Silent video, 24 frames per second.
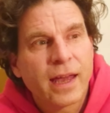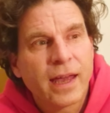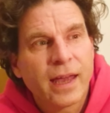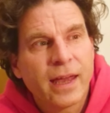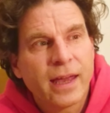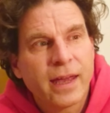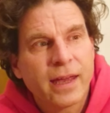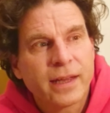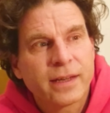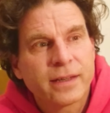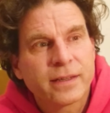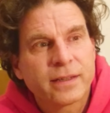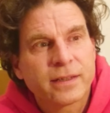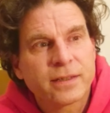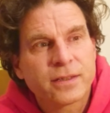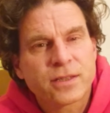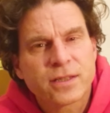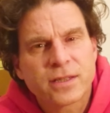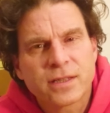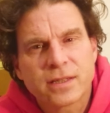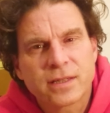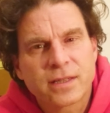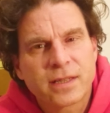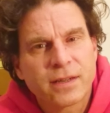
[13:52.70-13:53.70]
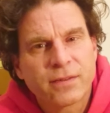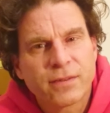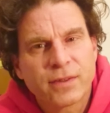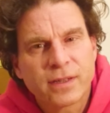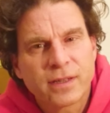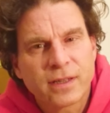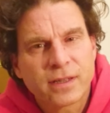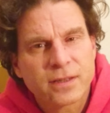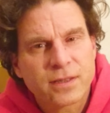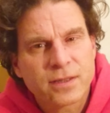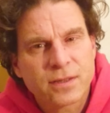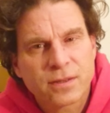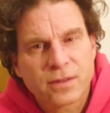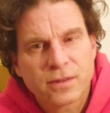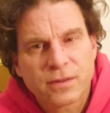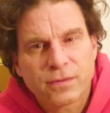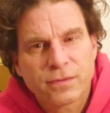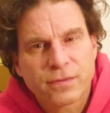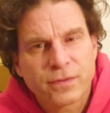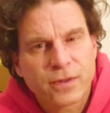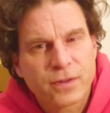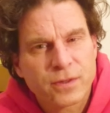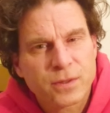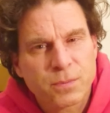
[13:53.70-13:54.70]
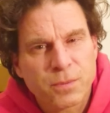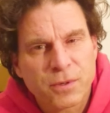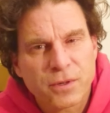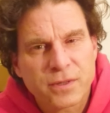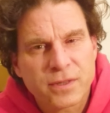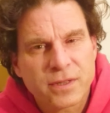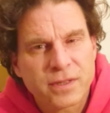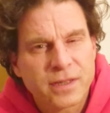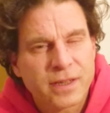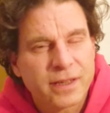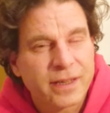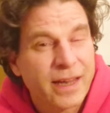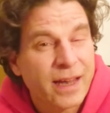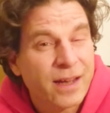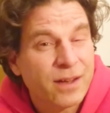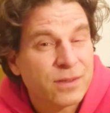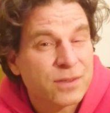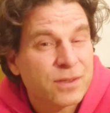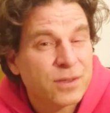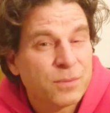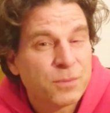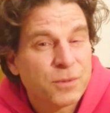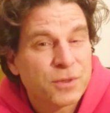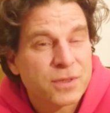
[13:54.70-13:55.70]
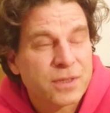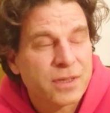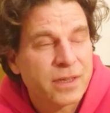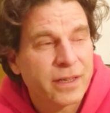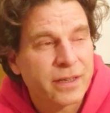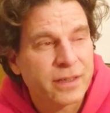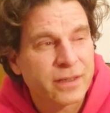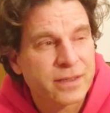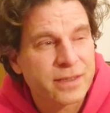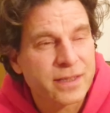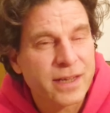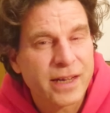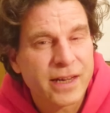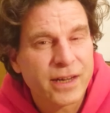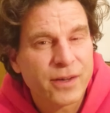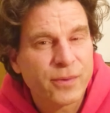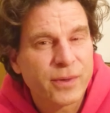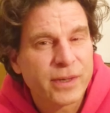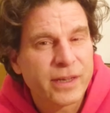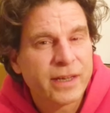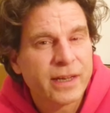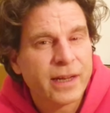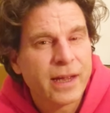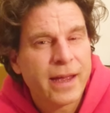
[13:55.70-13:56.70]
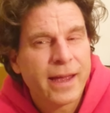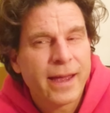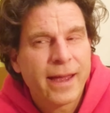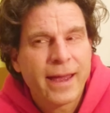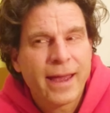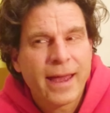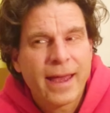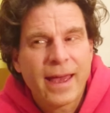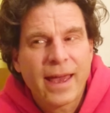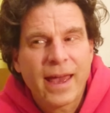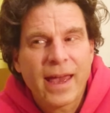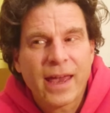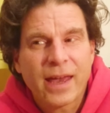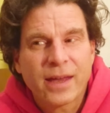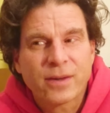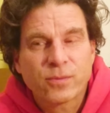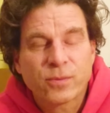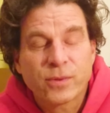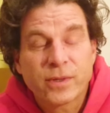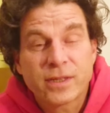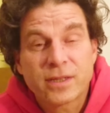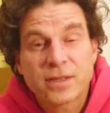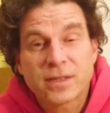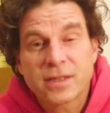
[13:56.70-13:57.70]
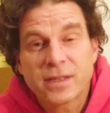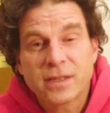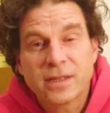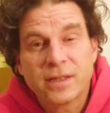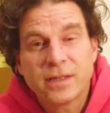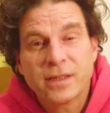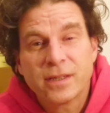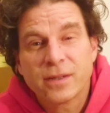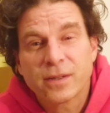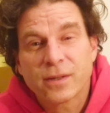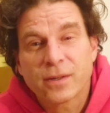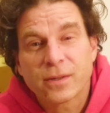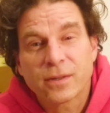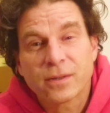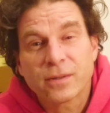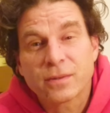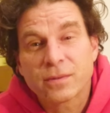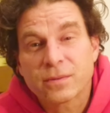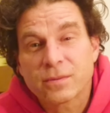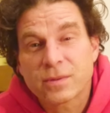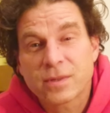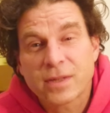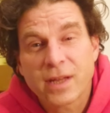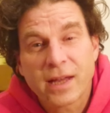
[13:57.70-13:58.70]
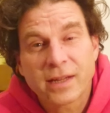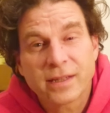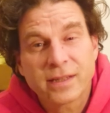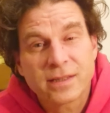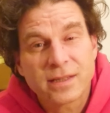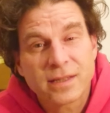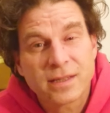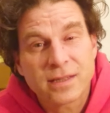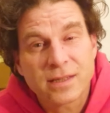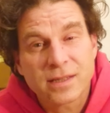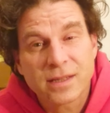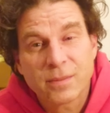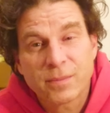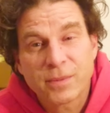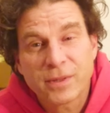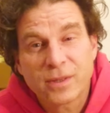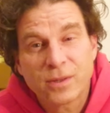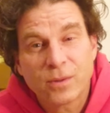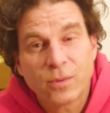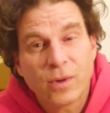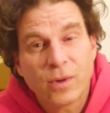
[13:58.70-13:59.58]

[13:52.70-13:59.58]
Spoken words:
and she's giving us her first-person account, almost like a diary, and we see her sanity slipping